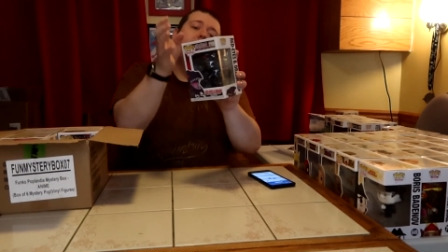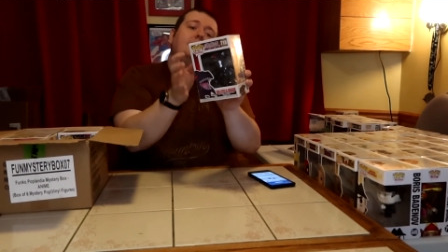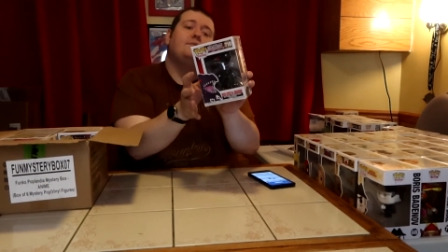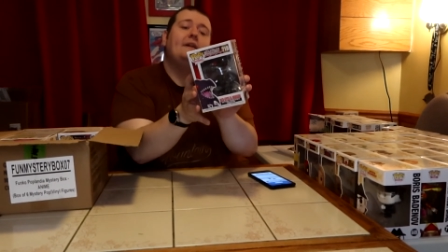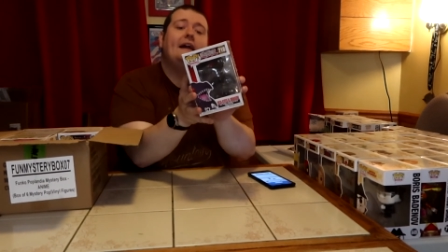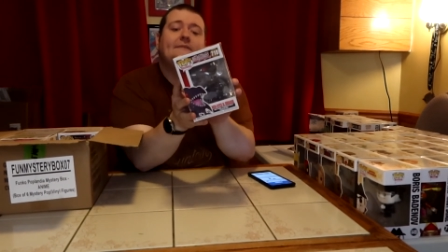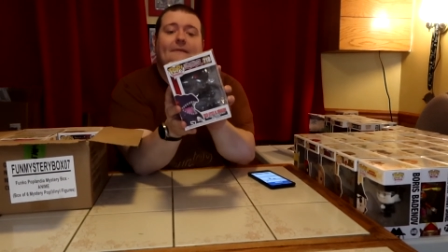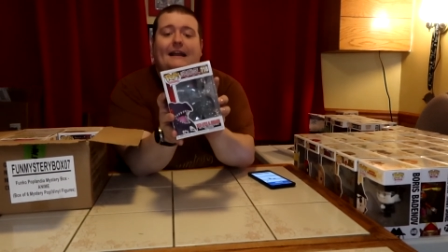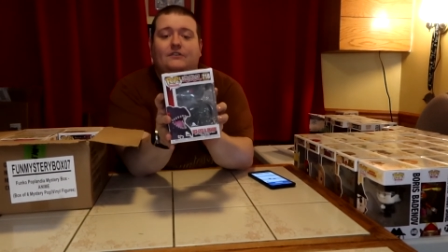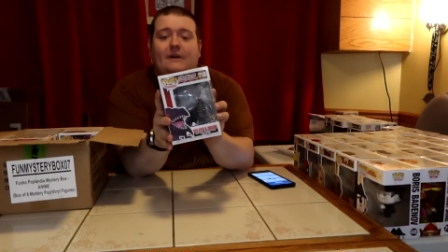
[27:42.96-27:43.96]
The Red Eyes
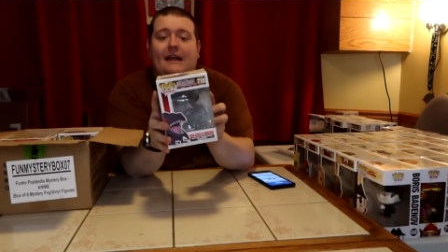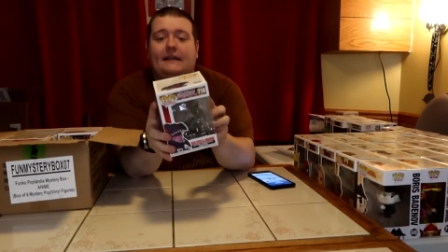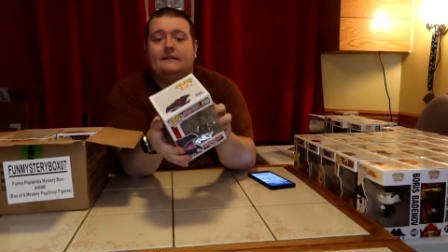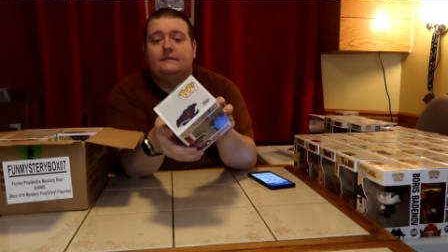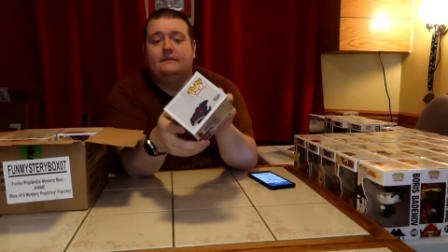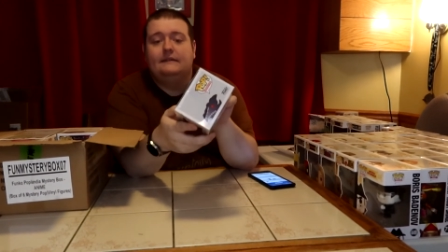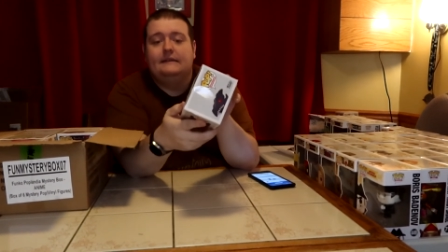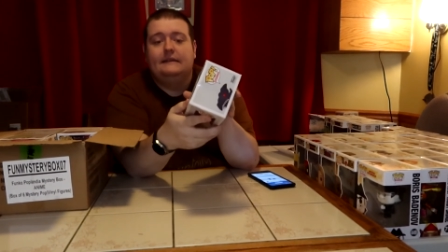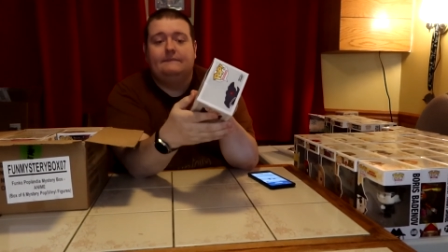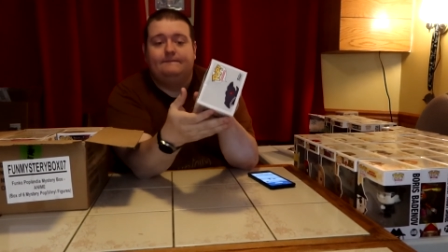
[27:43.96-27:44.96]
Black Dragon,
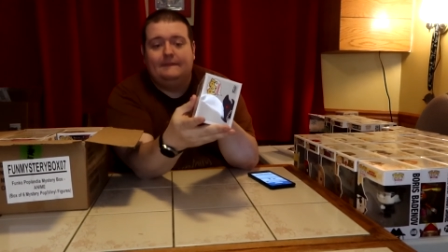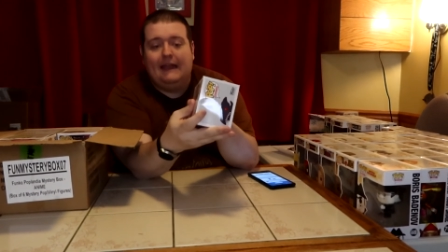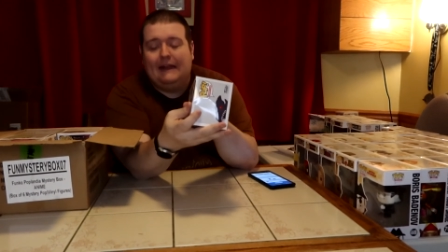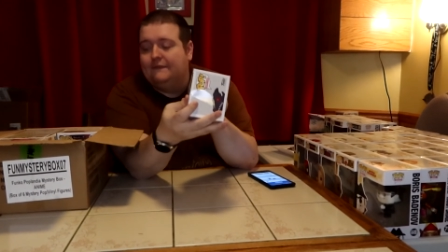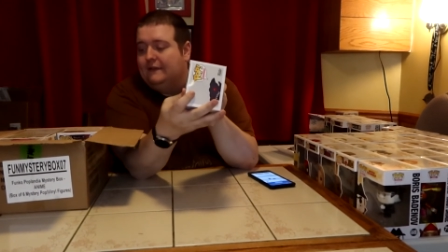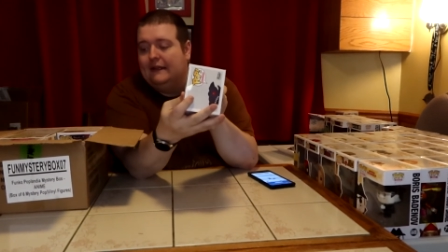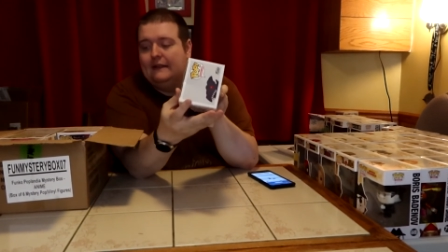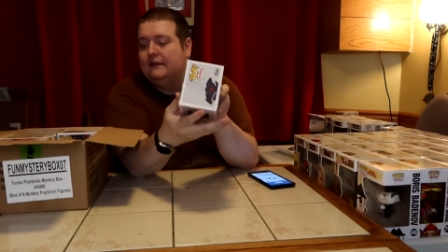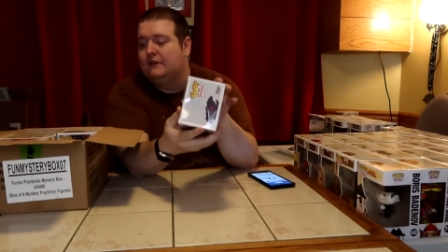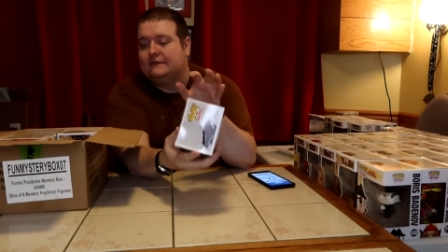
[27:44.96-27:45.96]
he kind of,
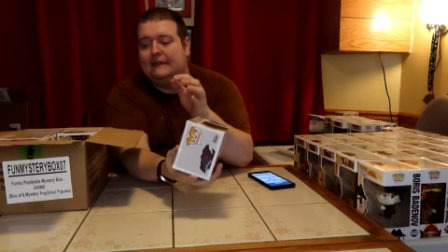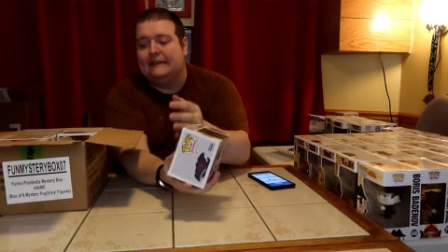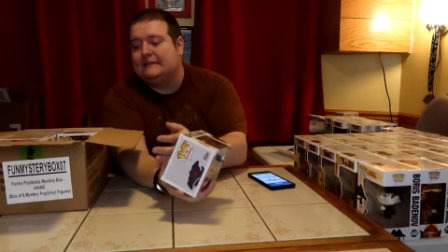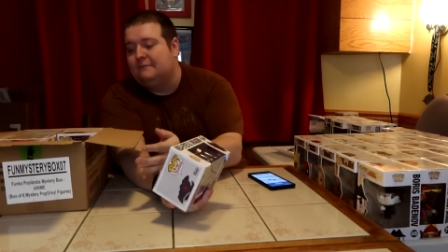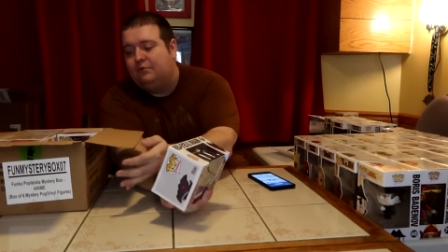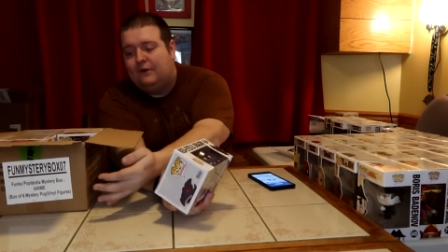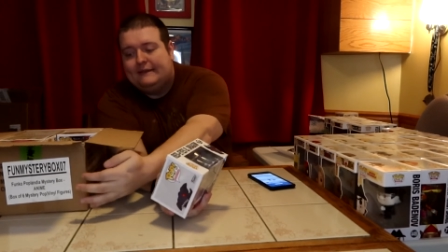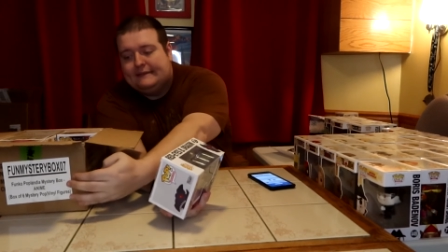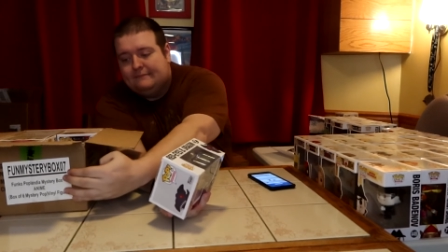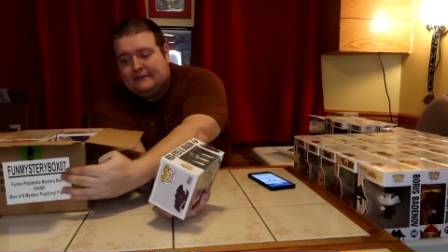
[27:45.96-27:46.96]
it looks like at some
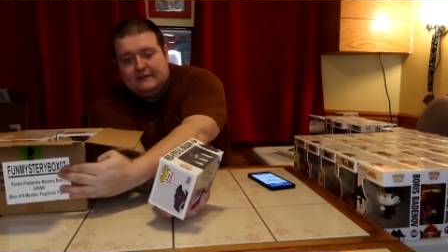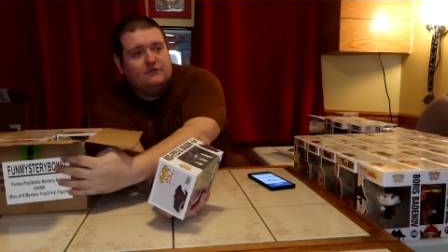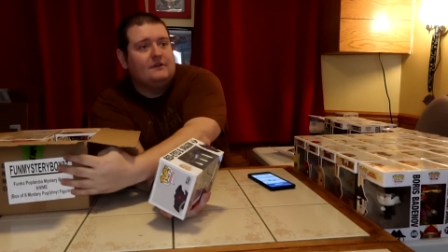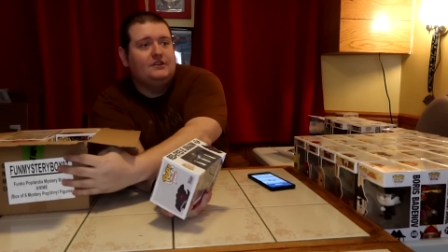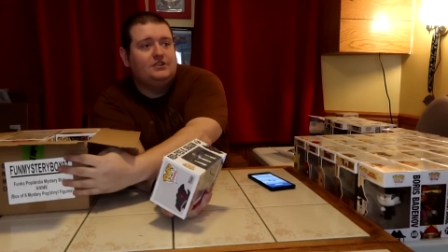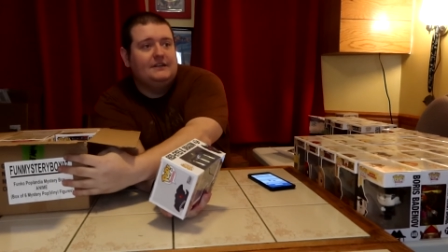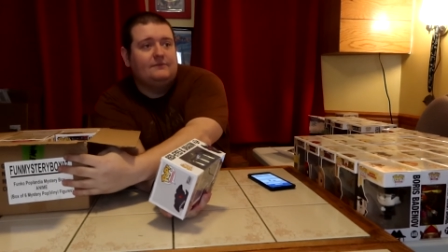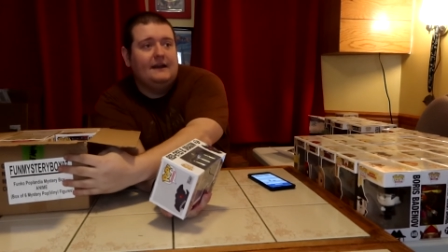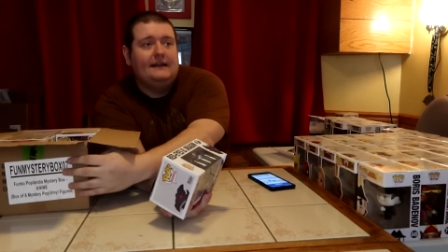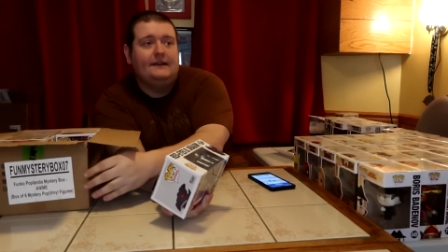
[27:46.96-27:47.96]
point something crunched in
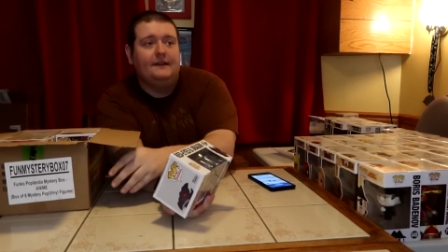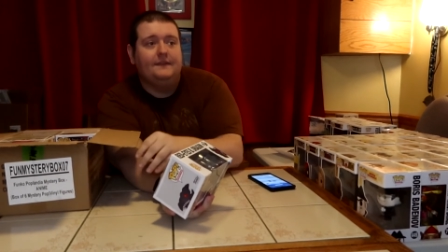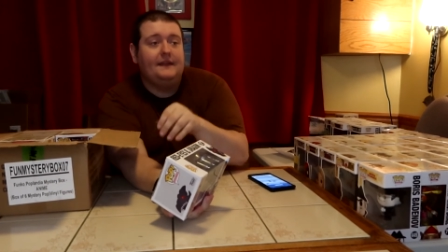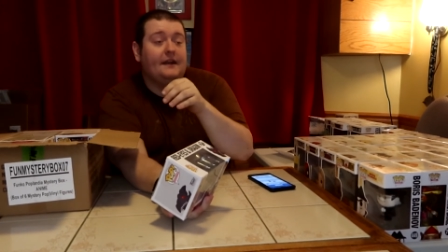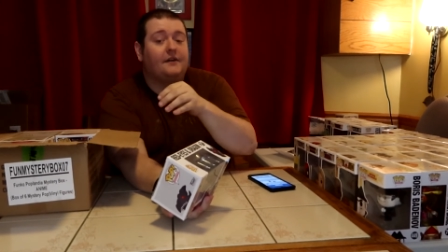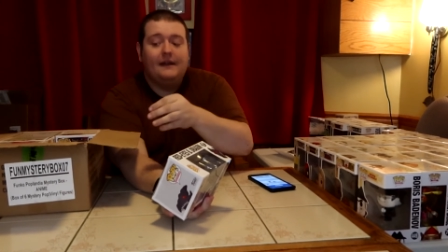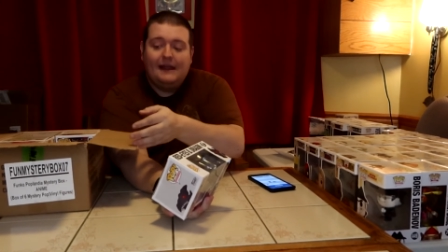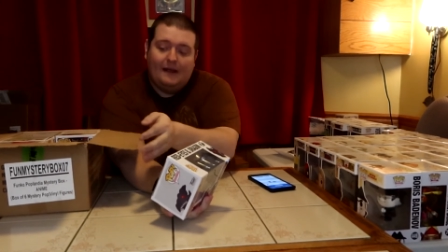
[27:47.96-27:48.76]
right into there,